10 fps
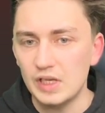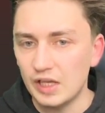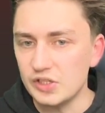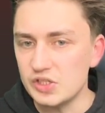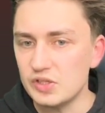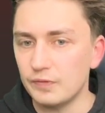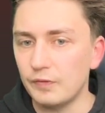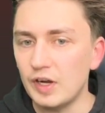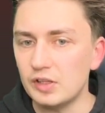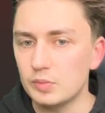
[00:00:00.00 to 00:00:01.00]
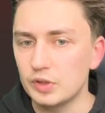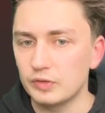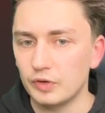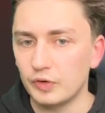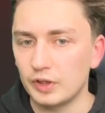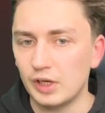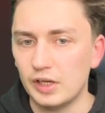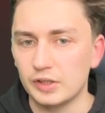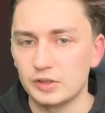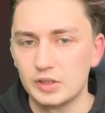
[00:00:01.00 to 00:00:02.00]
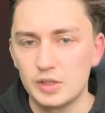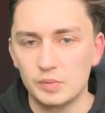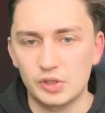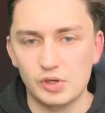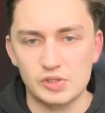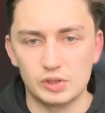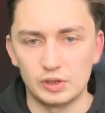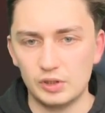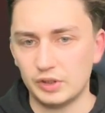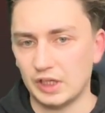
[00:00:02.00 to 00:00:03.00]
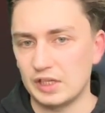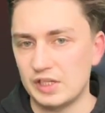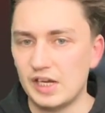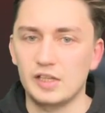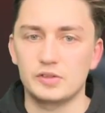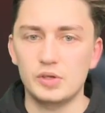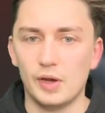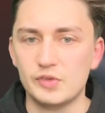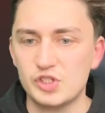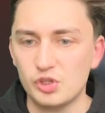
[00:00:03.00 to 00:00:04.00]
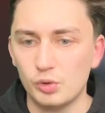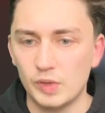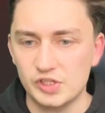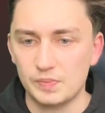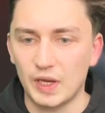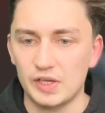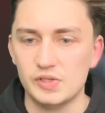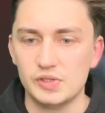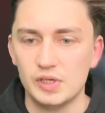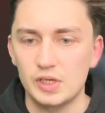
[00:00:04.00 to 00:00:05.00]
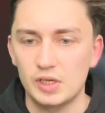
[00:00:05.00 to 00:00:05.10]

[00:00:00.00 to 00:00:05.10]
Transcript: And this is the final move of our line, because look at that. You have so much space.